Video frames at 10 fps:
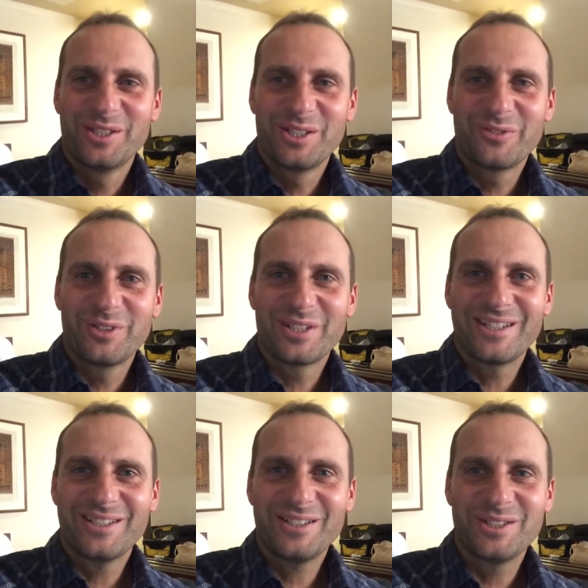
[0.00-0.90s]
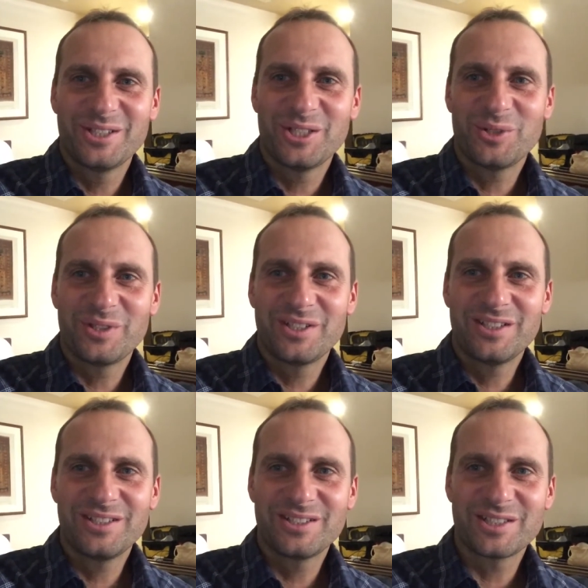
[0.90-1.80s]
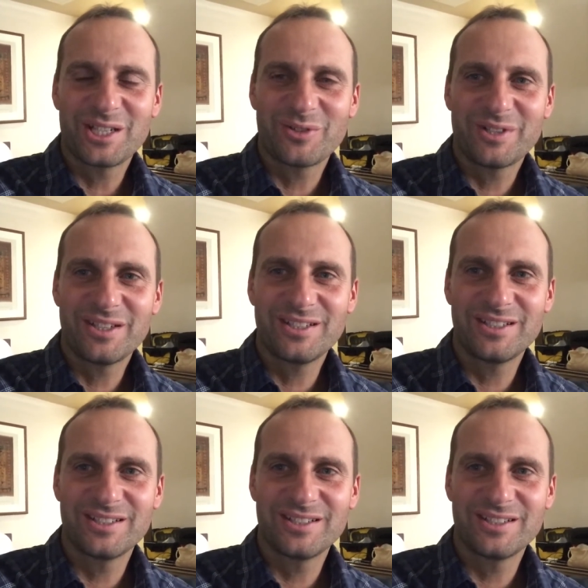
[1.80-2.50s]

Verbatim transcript: evening here uh, in Tehran.